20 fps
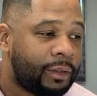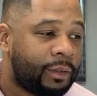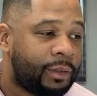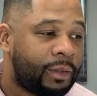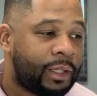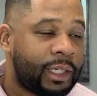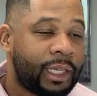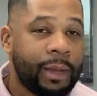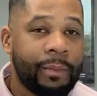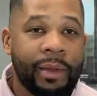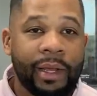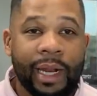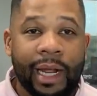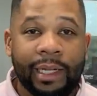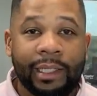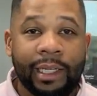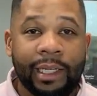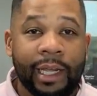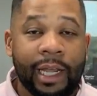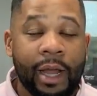Send me
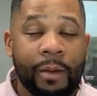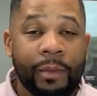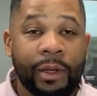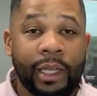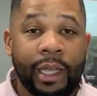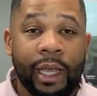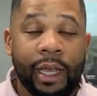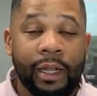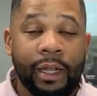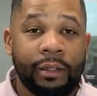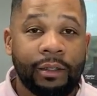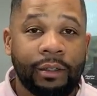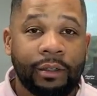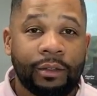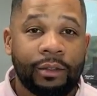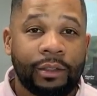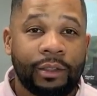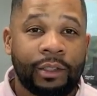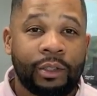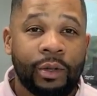that DM again
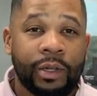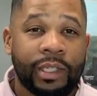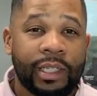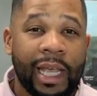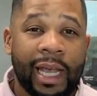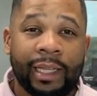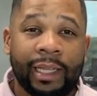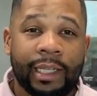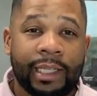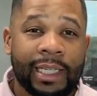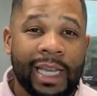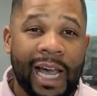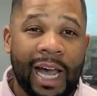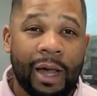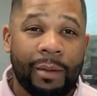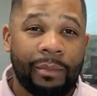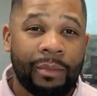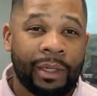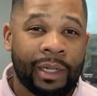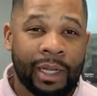so it's at the
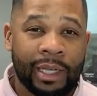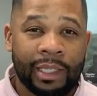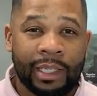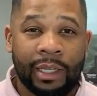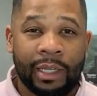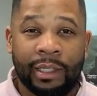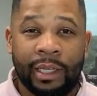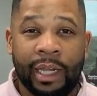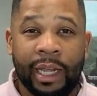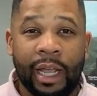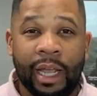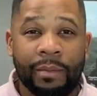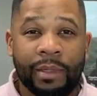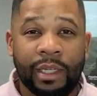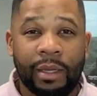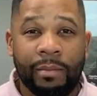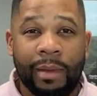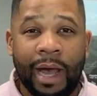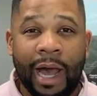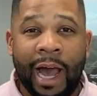top because the
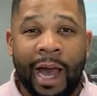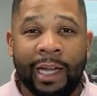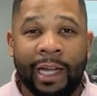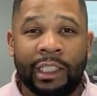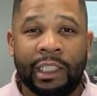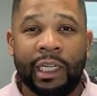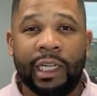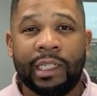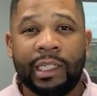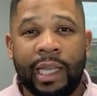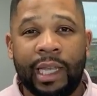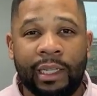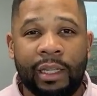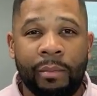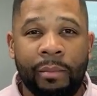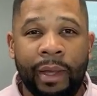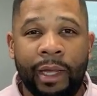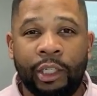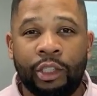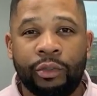DMs in my IG is like the
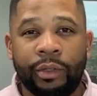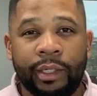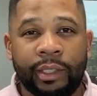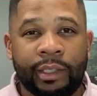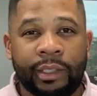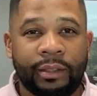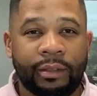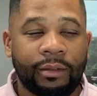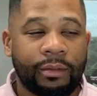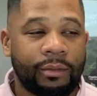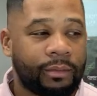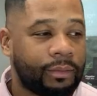matrix.